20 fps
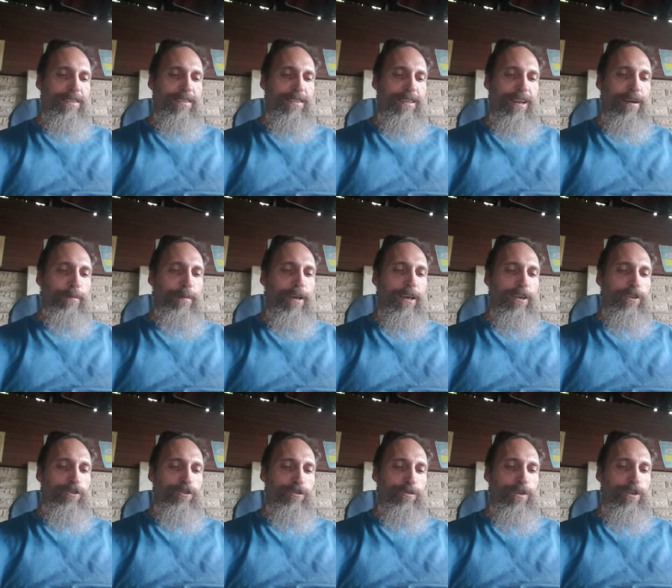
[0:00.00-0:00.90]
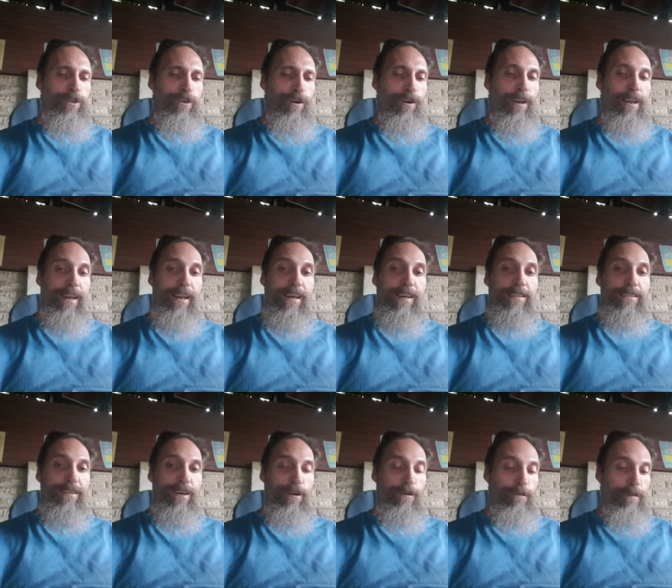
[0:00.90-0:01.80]
Islamic and Jewish
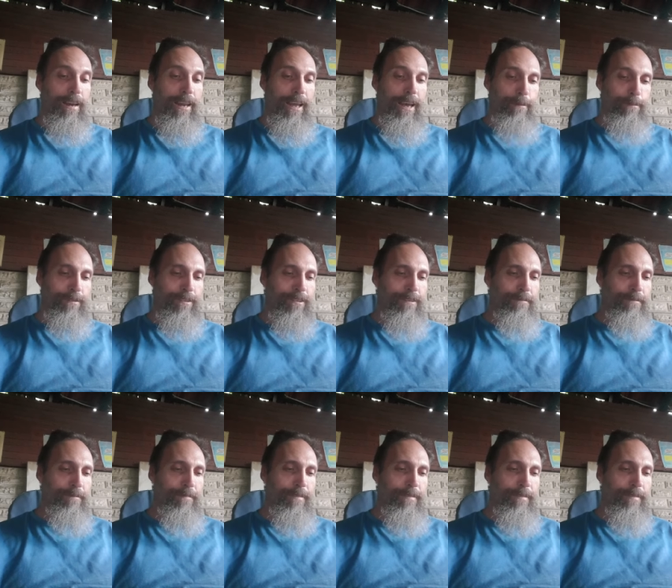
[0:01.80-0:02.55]
holidays overlapped.